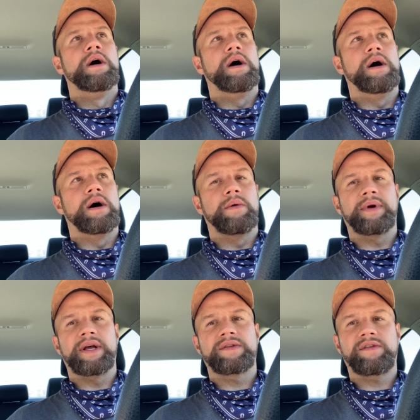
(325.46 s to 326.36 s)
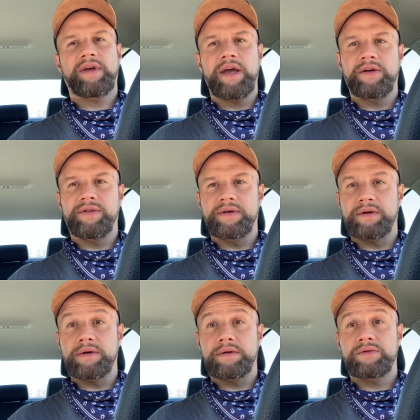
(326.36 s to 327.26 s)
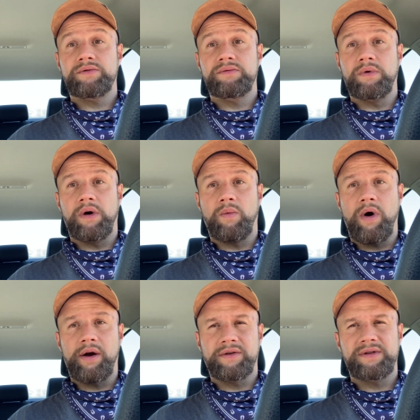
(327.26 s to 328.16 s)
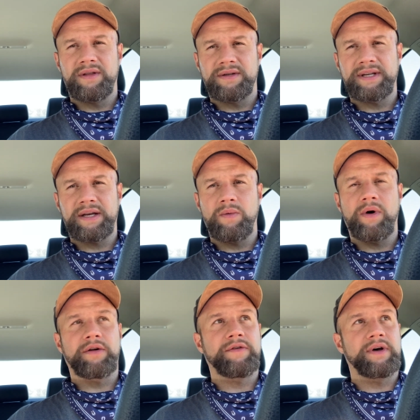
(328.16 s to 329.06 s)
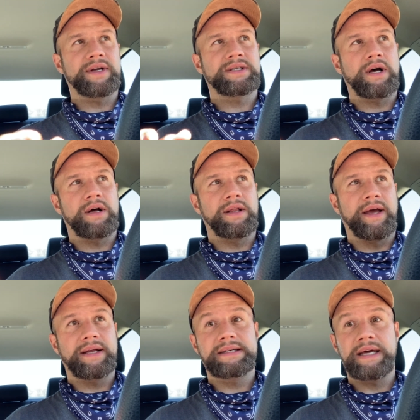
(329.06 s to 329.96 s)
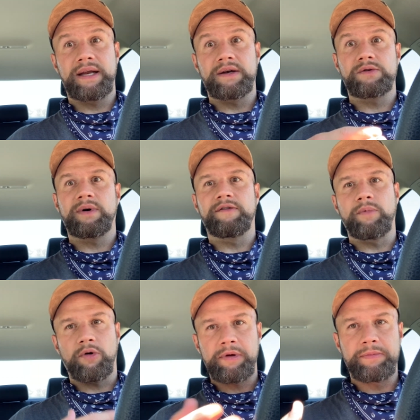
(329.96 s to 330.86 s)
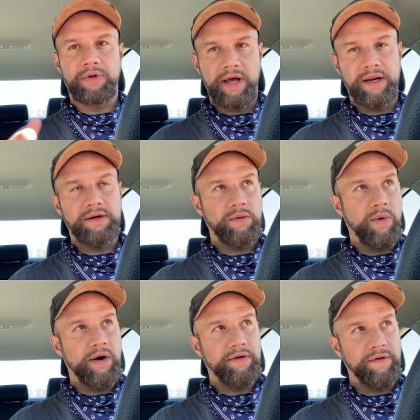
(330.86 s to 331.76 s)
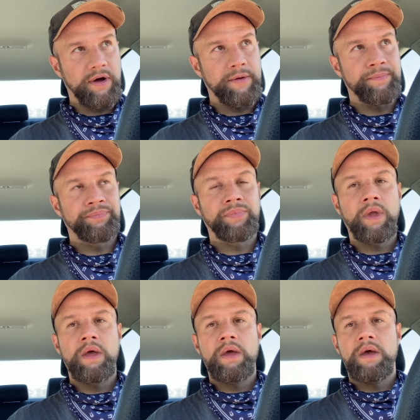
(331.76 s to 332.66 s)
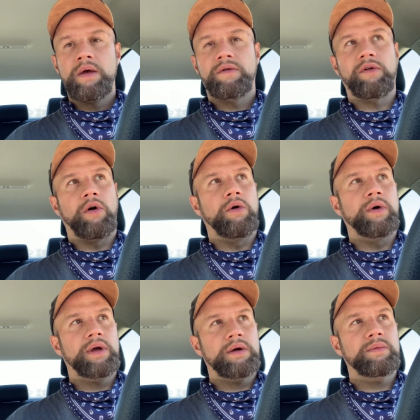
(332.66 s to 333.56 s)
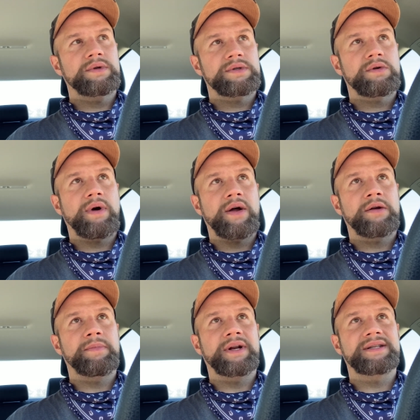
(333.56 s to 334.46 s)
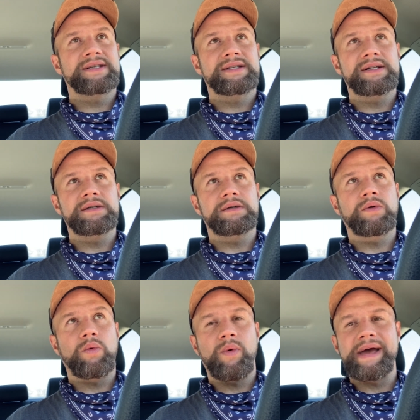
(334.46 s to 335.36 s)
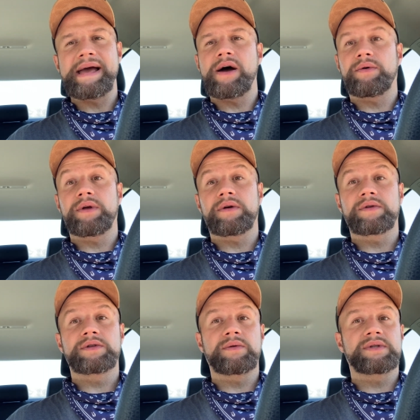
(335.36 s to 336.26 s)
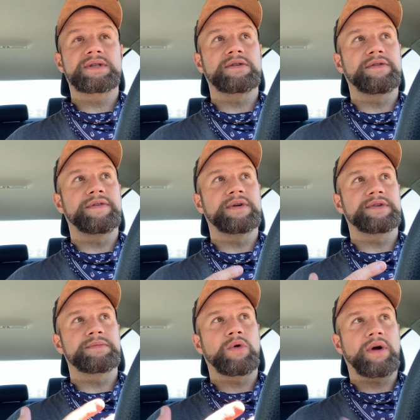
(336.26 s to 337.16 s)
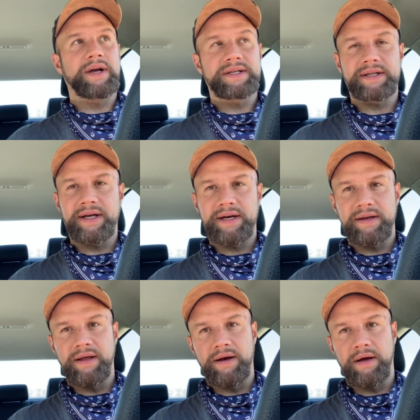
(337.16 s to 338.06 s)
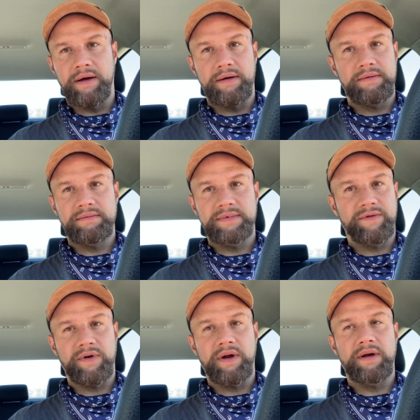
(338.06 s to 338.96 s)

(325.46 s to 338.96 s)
Uh, when I scaled the uh, water to the second waterfall, I saw like 10 to 12 more people heading to the waterfall. So it was crowded, but it's still way out here, so it still feels more isolated than a different,